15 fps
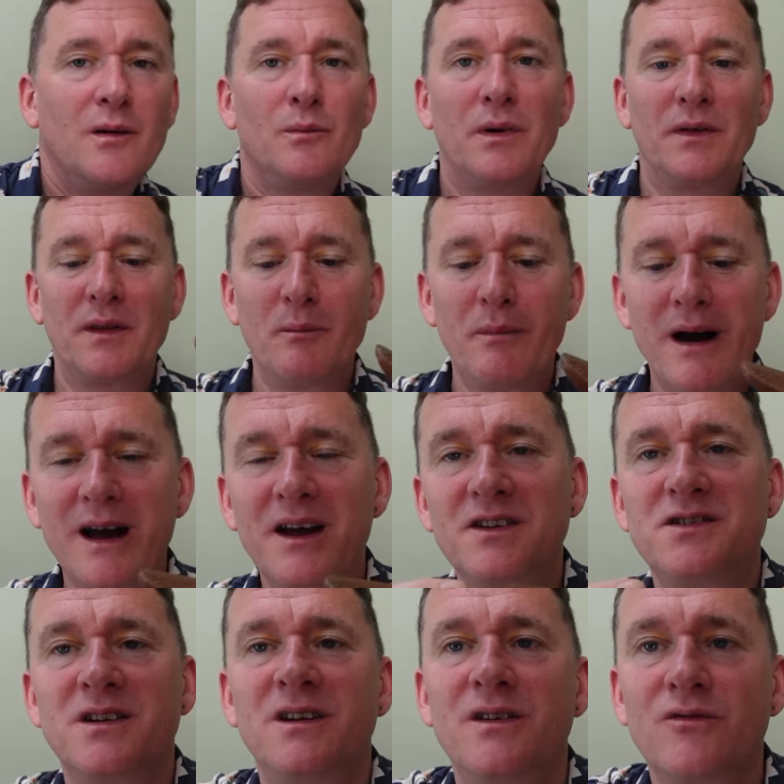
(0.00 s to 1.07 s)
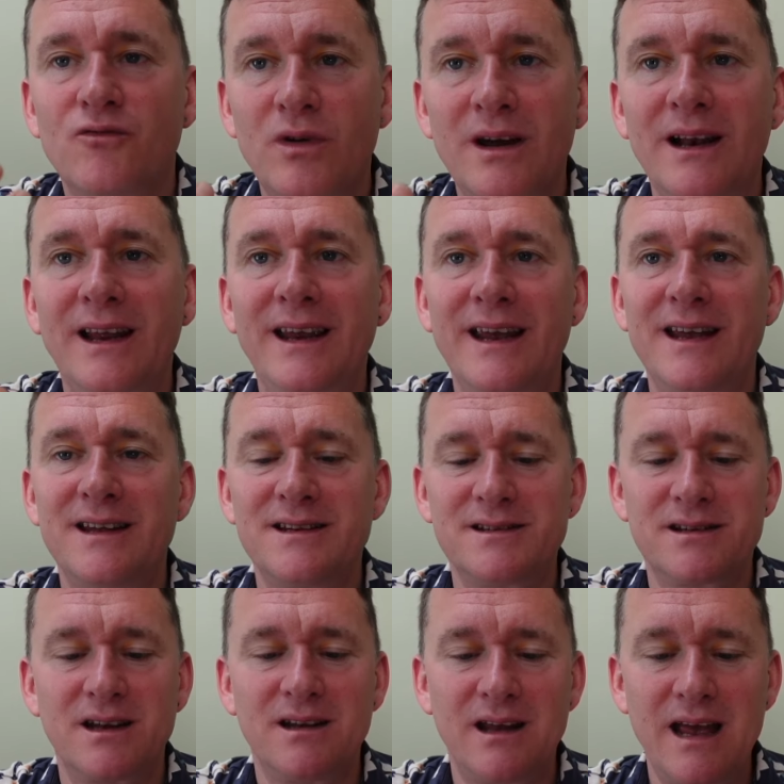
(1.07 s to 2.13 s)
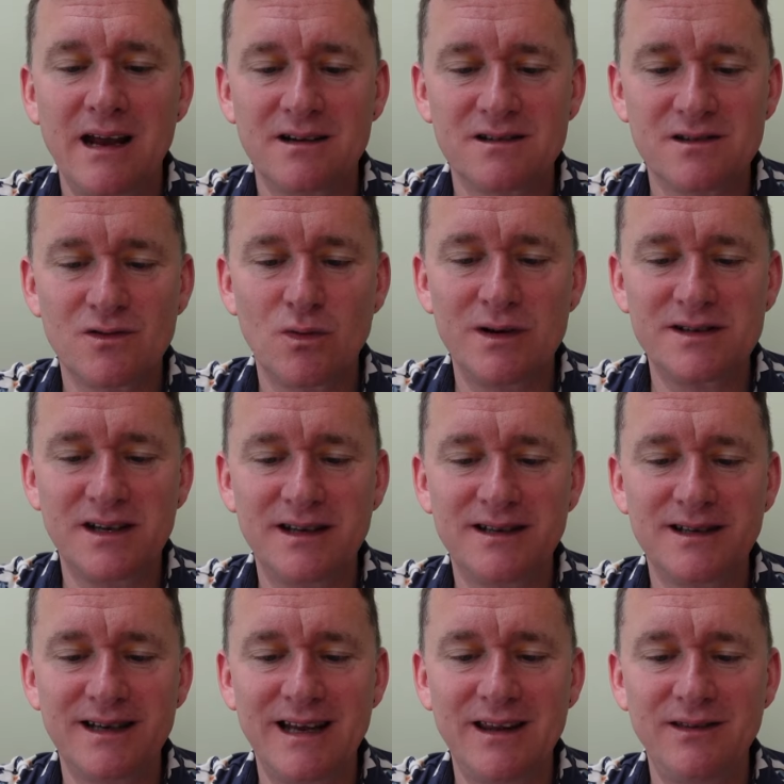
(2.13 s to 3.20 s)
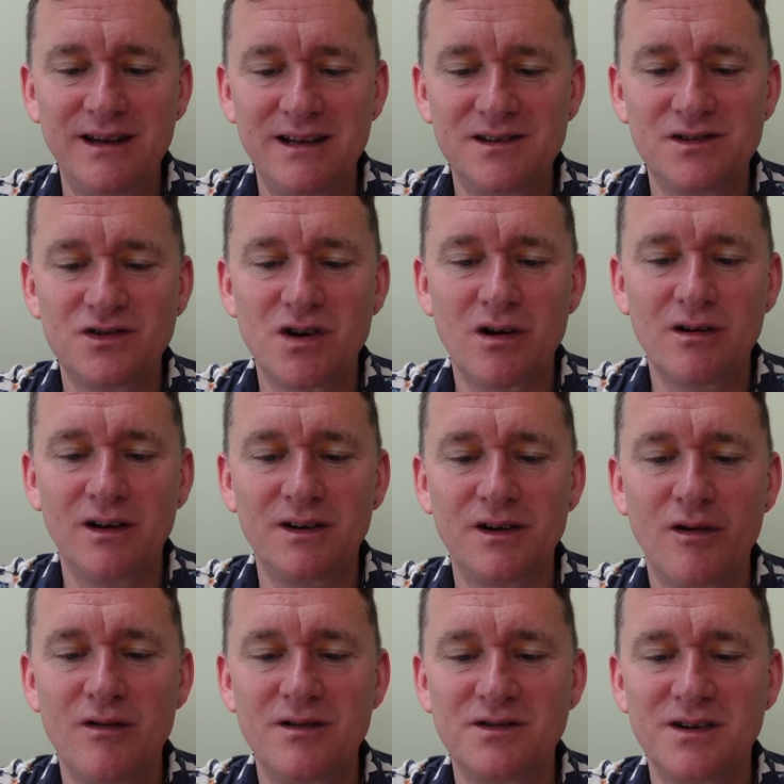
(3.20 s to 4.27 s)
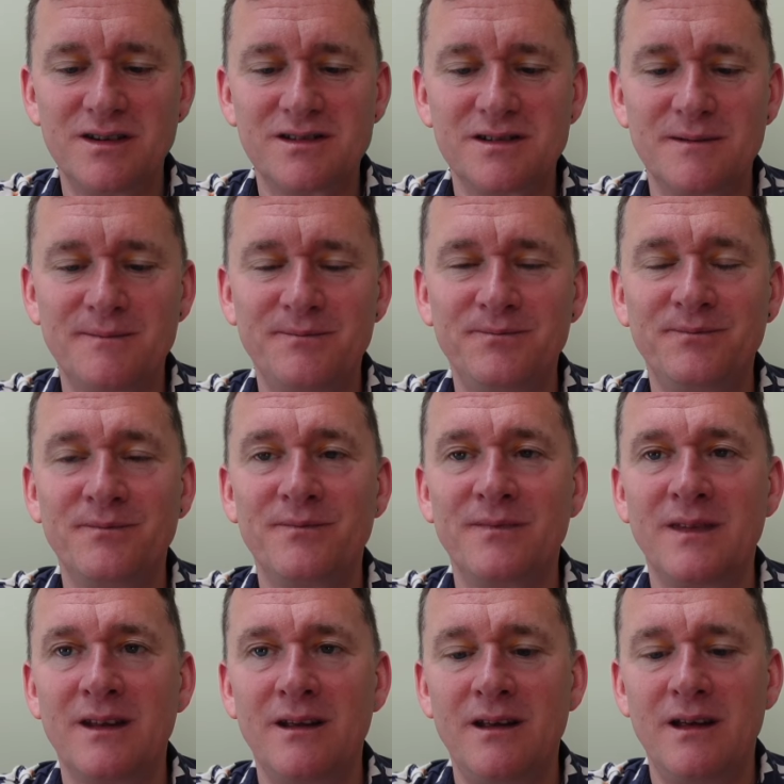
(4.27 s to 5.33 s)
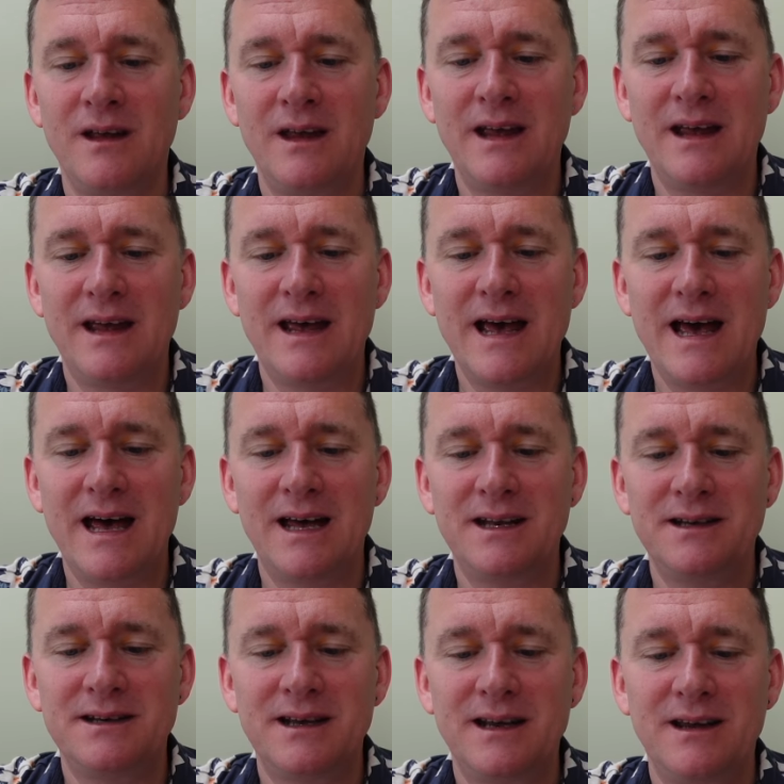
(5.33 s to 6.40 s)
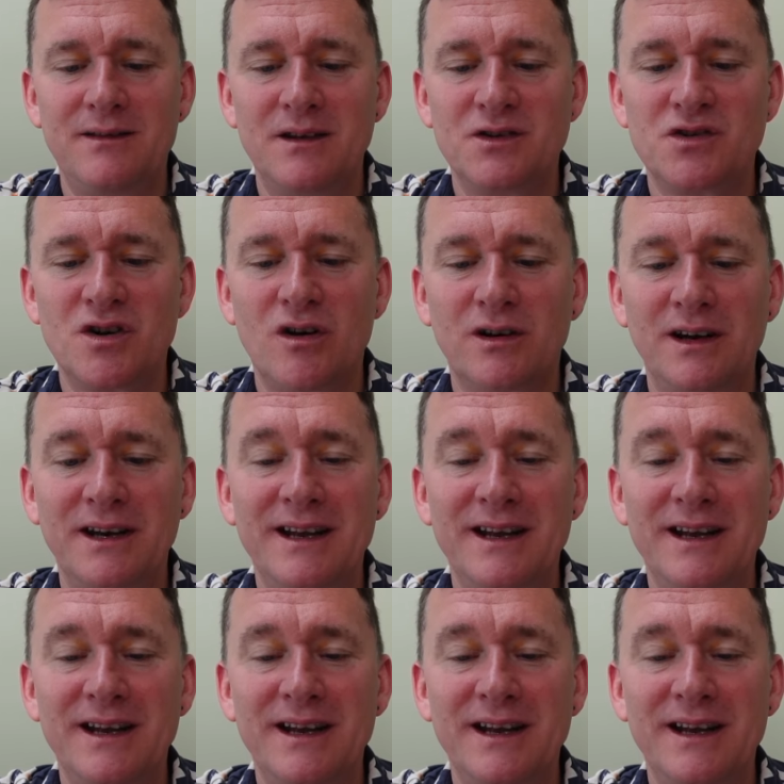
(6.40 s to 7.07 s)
But the packaging really is exquisite in these chocolate oranges. And the chocolate